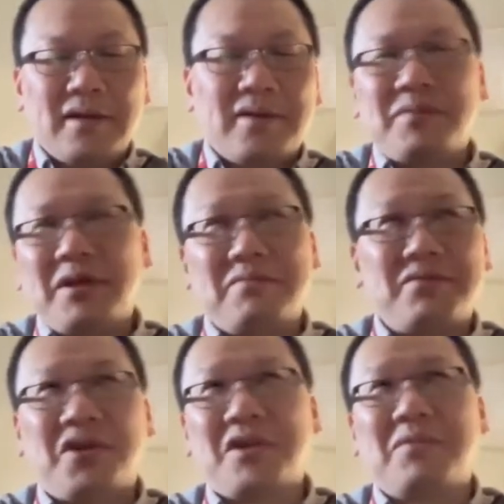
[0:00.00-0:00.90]
I'm now
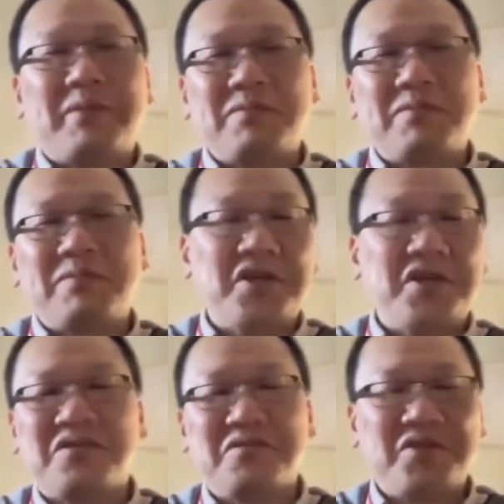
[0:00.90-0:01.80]
talking about my
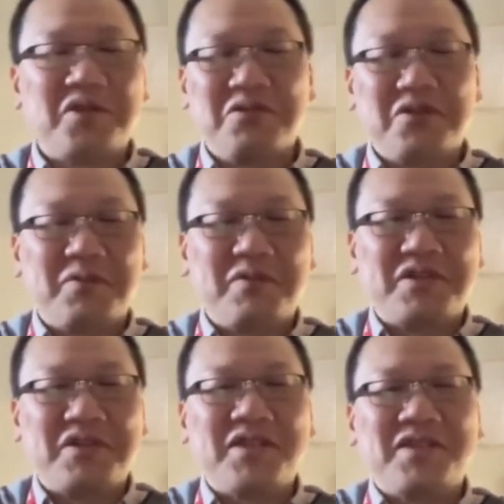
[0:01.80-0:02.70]
kids, so a little bit of a
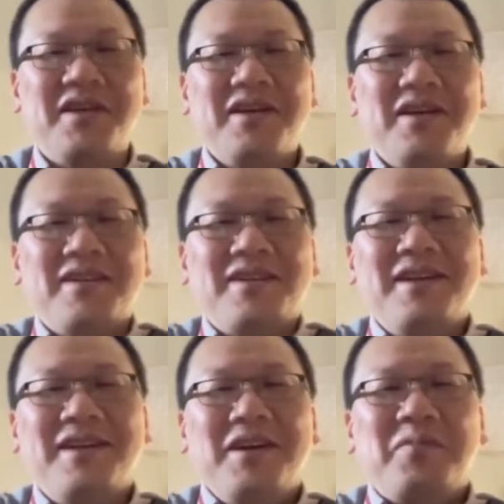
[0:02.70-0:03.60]
tangent,
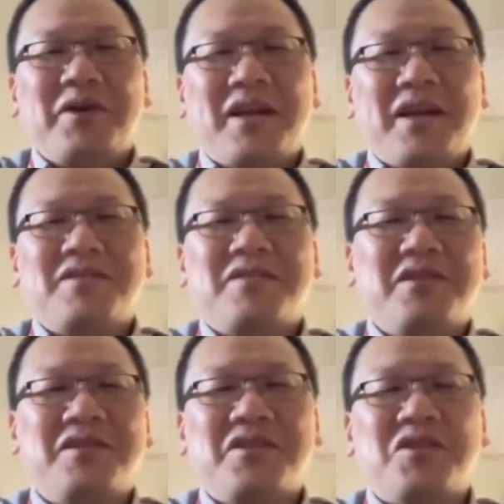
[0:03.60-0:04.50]
but I guess
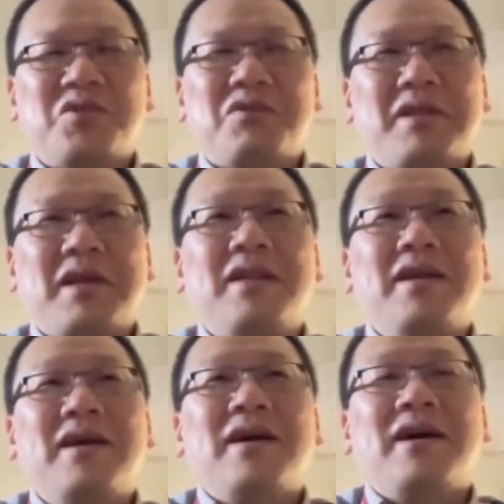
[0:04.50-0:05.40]
it does sort of relate.
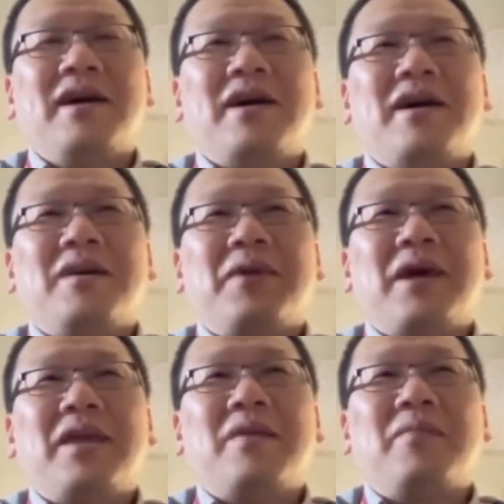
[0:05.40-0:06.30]

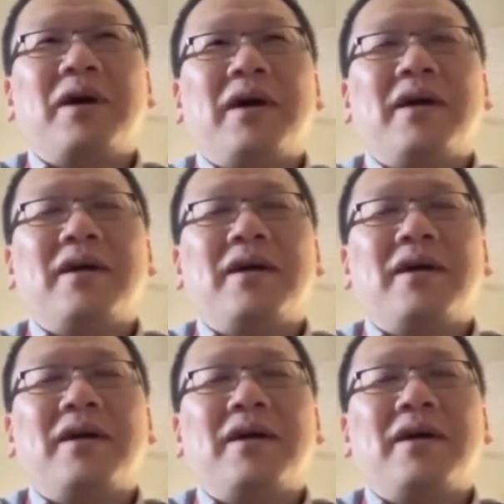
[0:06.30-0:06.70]
And then my